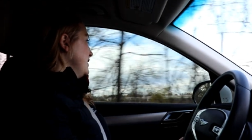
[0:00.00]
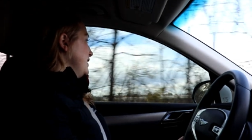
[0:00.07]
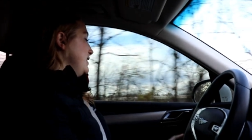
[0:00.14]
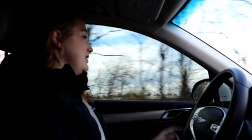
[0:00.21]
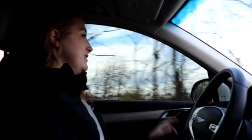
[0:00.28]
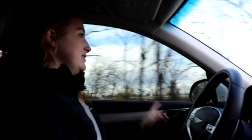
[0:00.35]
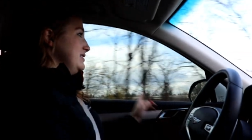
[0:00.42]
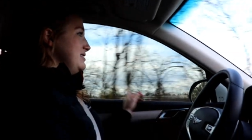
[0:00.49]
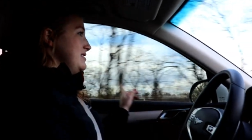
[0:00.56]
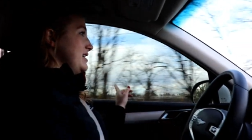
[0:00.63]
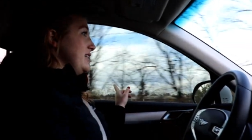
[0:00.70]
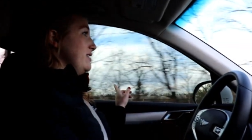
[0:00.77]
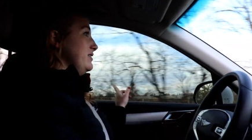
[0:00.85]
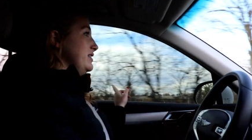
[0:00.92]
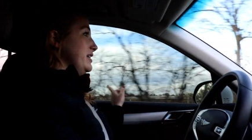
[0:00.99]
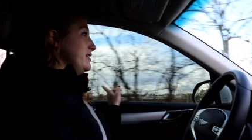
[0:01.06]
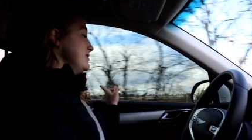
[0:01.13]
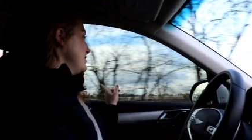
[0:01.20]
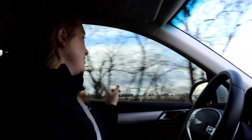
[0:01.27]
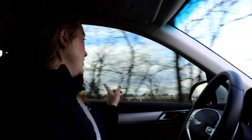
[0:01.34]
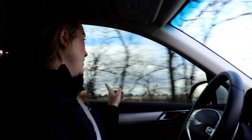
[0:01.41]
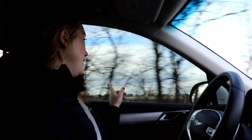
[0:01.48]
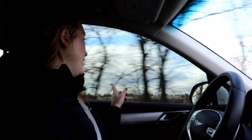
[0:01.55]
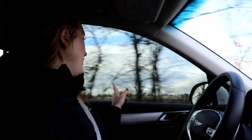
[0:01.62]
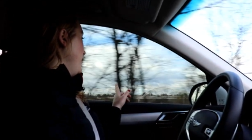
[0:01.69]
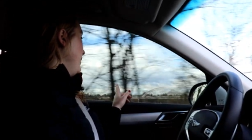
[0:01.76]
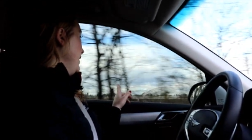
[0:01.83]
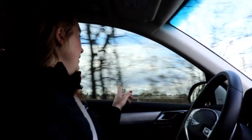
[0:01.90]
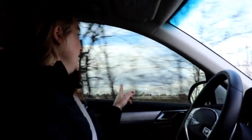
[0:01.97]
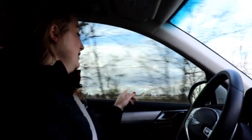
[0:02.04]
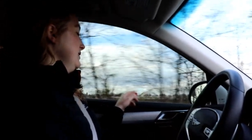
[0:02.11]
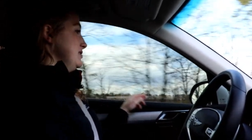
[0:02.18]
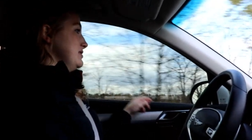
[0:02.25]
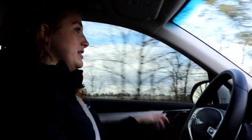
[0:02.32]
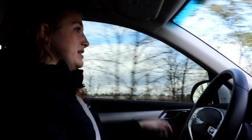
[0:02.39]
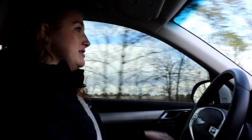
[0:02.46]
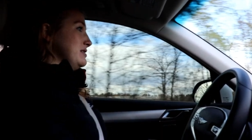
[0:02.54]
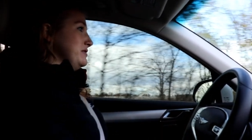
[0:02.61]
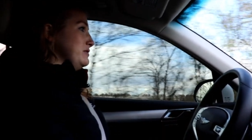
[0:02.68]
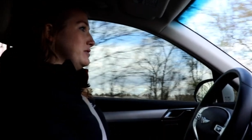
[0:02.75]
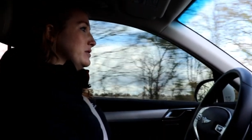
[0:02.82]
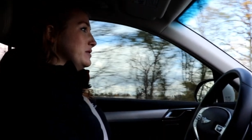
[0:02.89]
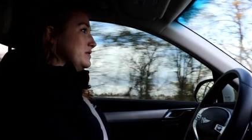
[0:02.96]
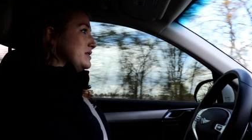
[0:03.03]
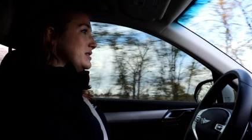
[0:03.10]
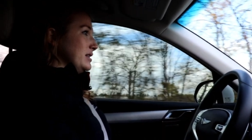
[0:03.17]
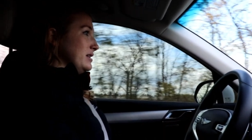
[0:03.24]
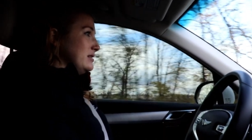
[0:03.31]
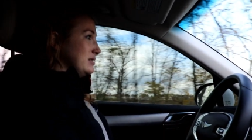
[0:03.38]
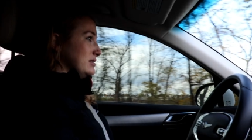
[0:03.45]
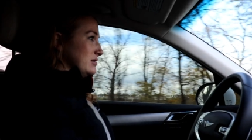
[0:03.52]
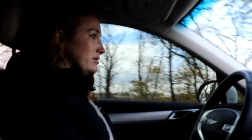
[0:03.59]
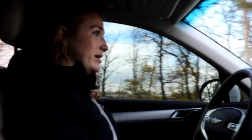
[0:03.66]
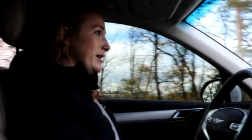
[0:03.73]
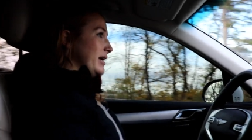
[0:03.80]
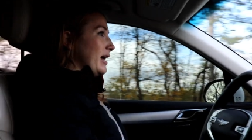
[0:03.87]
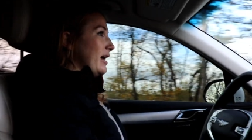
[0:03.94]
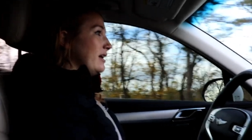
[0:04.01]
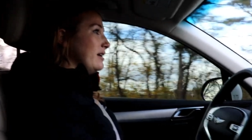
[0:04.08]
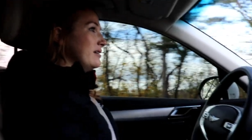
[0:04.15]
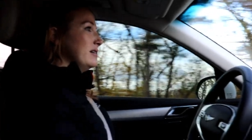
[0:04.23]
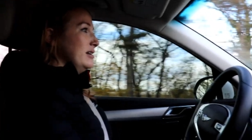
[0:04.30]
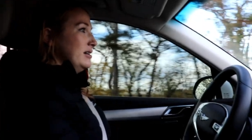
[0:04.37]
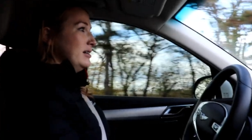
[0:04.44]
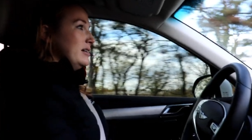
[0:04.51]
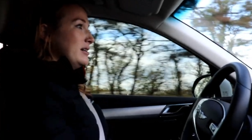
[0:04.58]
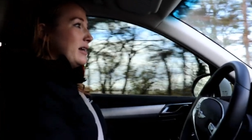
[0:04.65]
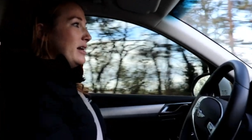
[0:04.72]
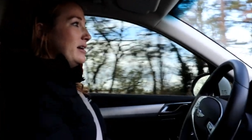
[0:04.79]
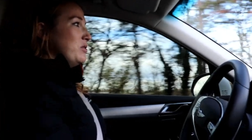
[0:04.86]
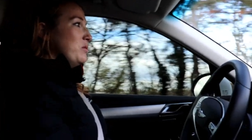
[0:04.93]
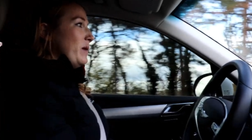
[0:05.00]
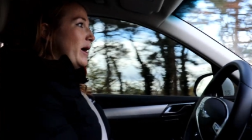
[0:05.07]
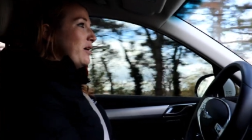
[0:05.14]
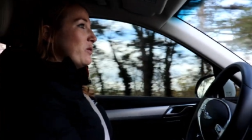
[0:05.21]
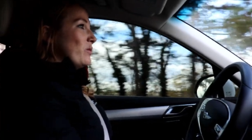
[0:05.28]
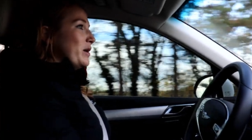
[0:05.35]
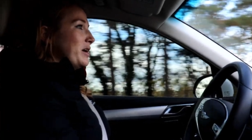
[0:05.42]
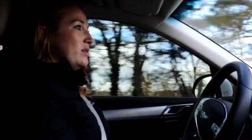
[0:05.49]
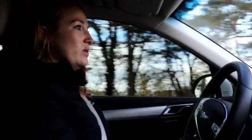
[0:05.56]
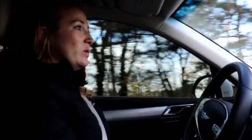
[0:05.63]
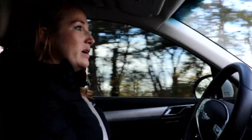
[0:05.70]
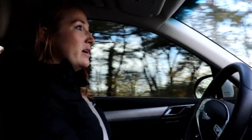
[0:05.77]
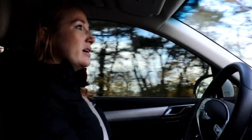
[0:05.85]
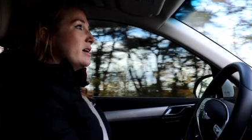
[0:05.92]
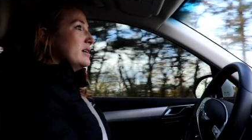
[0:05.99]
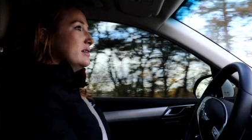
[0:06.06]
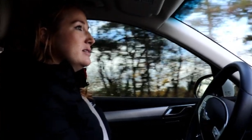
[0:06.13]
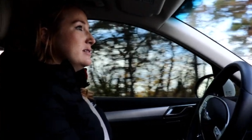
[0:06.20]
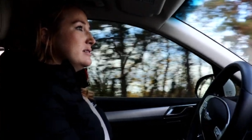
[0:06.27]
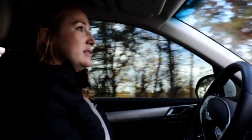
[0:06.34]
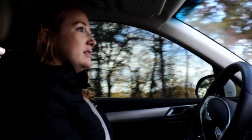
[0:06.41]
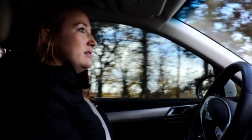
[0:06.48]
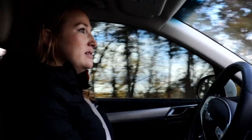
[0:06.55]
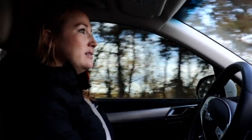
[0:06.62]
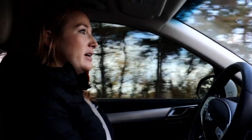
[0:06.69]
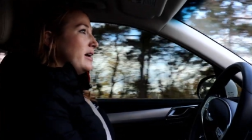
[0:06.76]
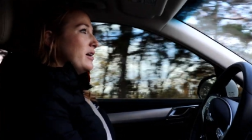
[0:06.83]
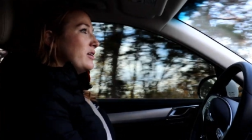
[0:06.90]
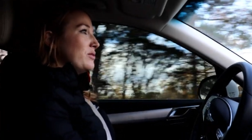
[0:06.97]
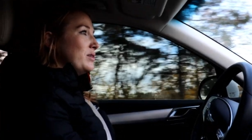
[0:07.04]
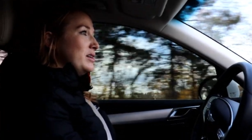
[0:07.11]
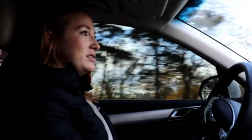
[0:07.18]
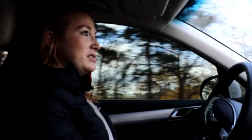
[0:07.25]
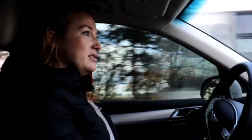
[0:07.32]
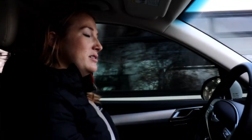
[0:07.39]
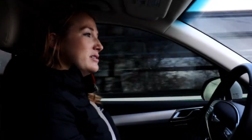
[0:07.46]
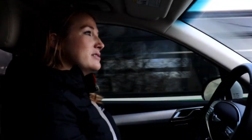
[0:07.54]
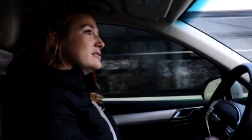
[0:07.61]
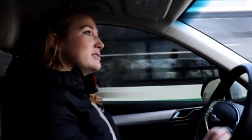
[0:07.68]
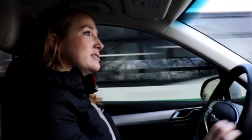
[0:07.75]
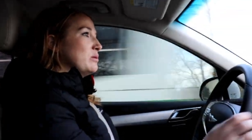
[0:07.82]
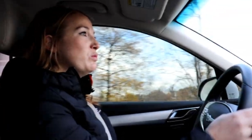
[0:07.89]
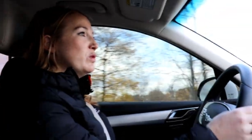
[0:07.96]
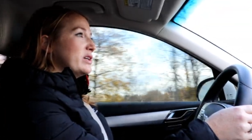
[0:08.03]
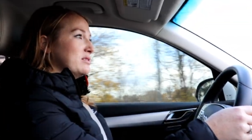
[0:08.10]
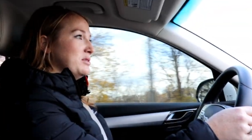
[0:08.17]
And down there is the highway, so that's the 406. So again, kind of no matter where you are in the Niagara region, you're somewhat